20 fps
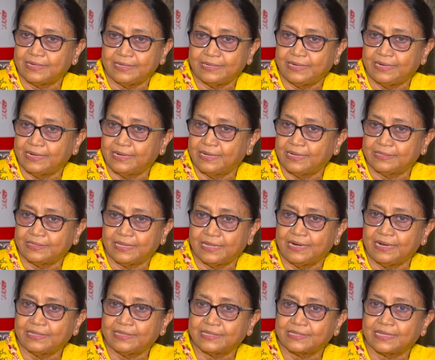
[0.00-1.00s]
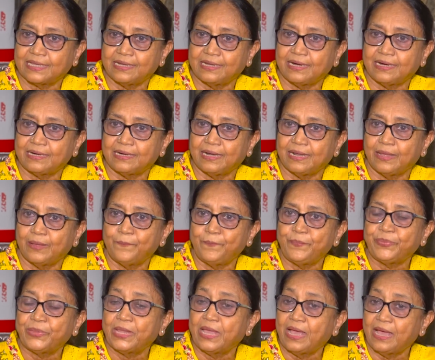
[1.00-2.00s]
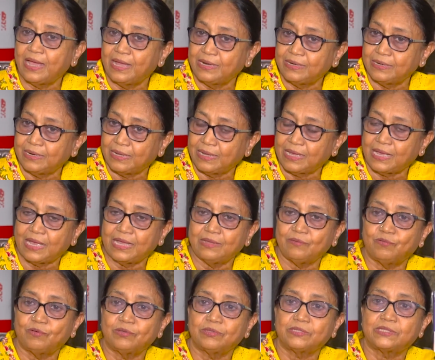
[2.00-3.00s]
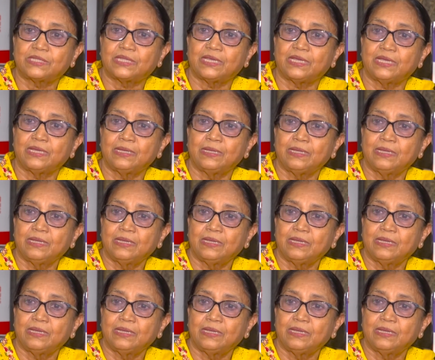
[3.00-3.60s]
Dalita Sangatne, and I was the